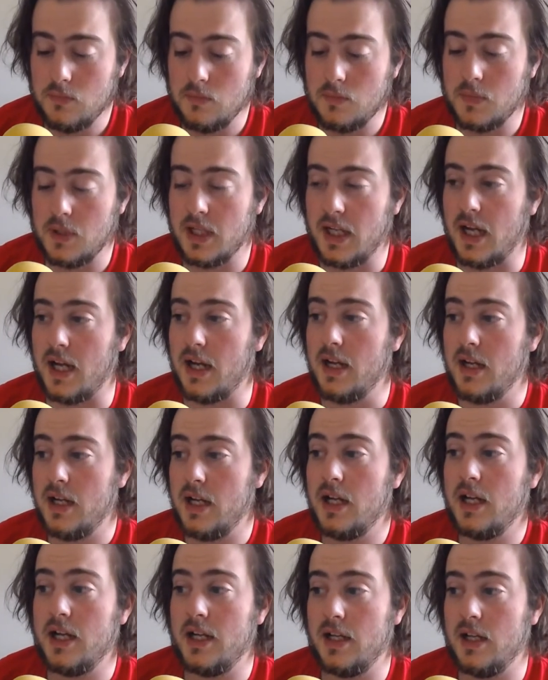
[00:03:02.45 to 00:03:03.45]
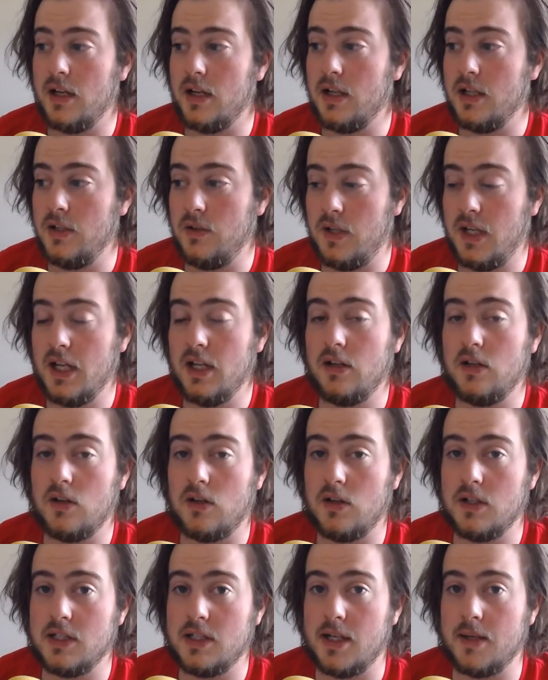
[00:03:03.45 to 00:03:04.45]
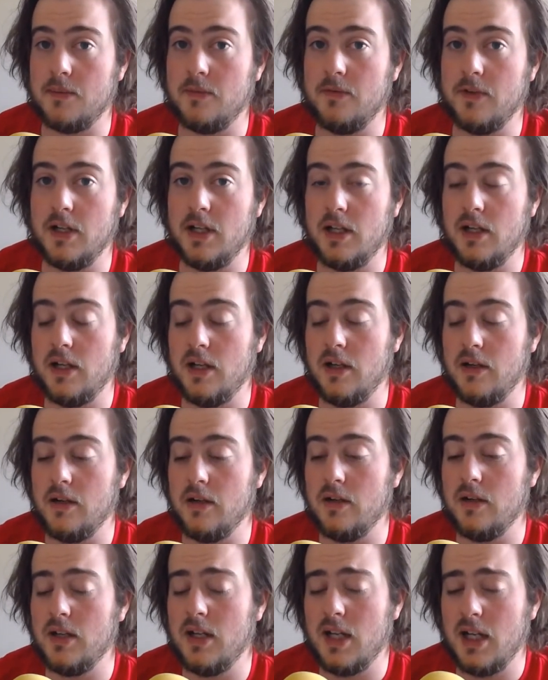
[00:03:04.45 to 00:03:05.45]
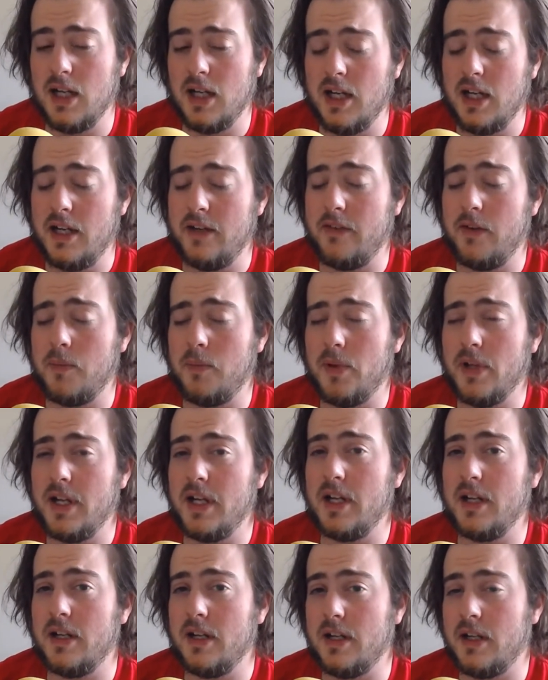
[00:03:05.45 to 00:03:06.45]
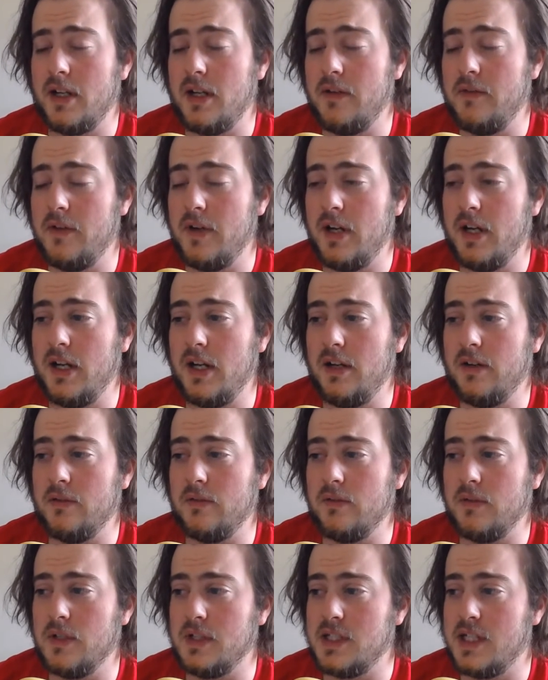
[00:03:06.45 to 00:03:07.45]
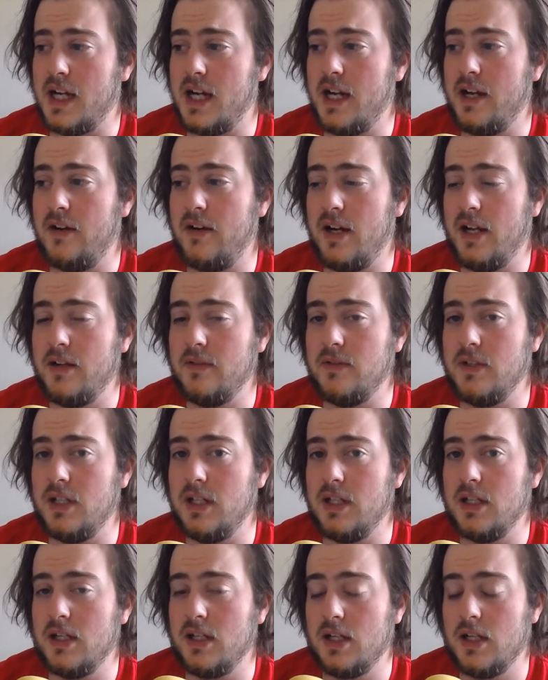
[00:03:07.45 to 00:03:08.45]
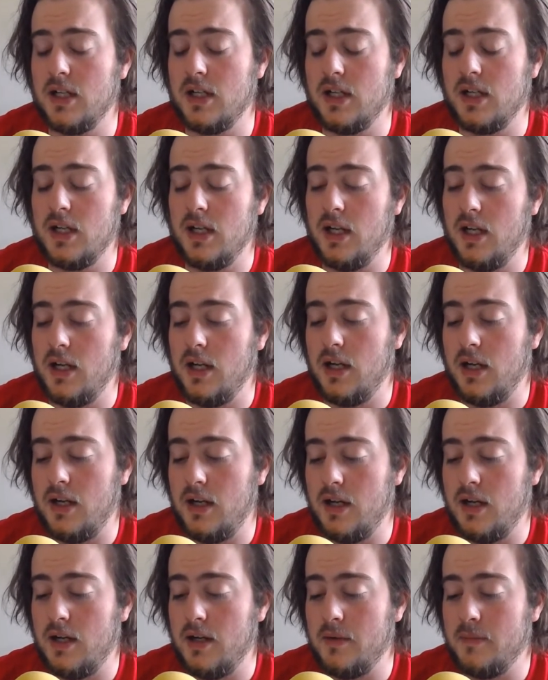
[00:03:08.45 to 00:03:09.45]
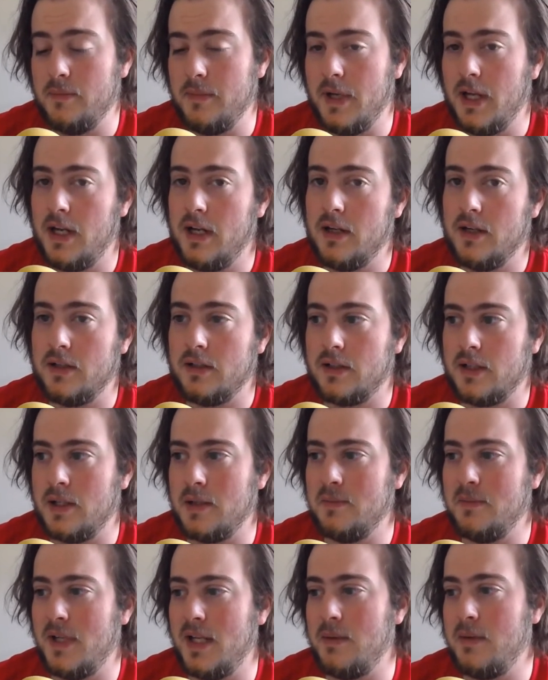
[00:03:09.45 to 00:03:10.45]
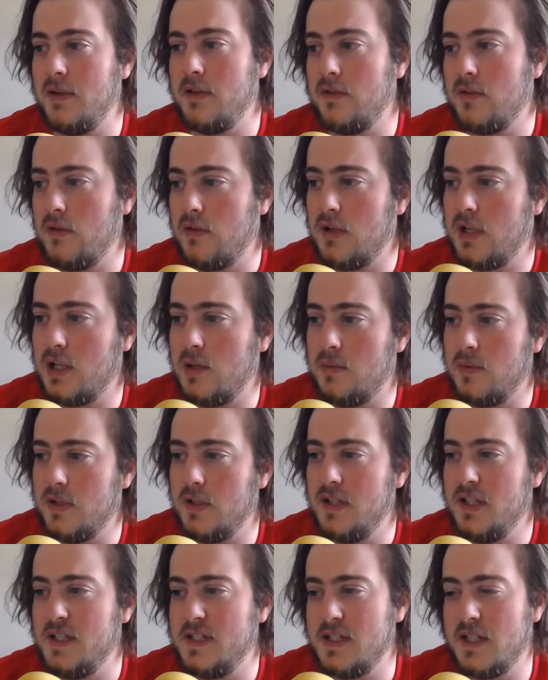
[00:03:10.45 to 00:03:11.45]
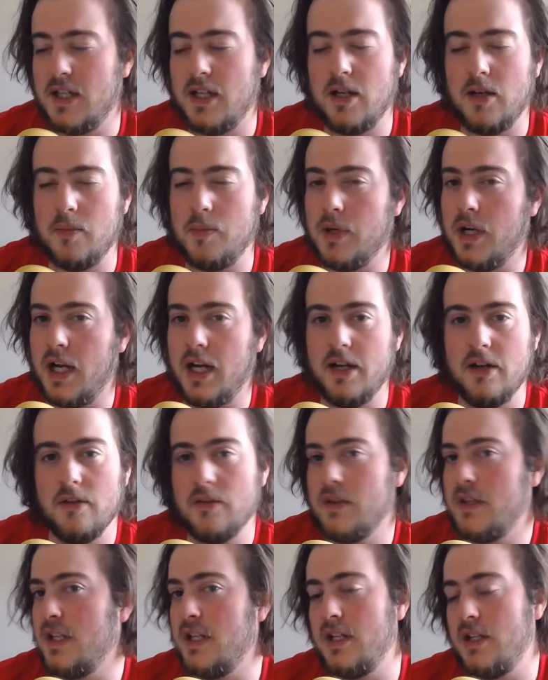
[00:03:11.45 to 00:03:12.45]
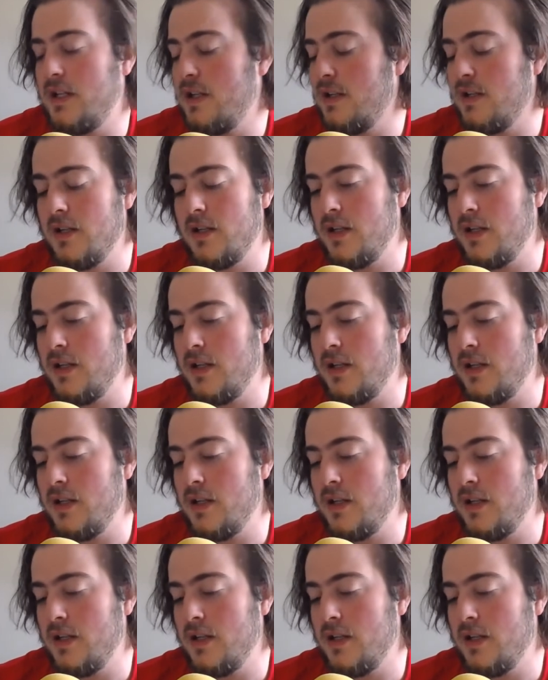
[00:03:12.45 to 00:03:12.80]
But yeah, you can call on top of it if you're playing a very retire heavy meta. Then maybe throw a couple of these in there, but I don't think